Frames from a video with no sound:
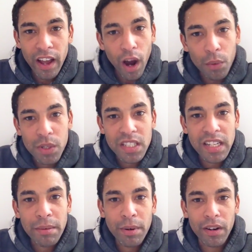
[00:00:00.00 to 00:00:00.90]
I was
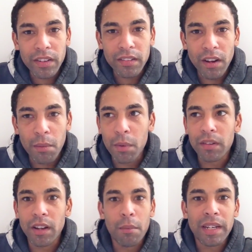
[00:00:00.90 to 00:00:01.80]
sleeping on
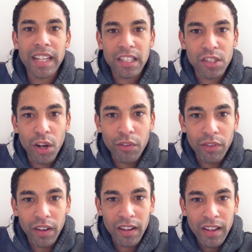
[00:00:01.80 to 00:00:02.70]
my dad's
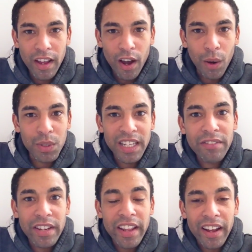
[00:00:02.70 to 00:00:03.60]
sofa. I was
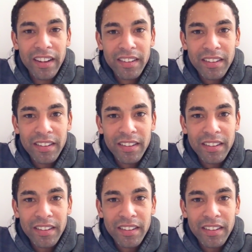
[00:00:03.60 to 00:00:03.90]
living there,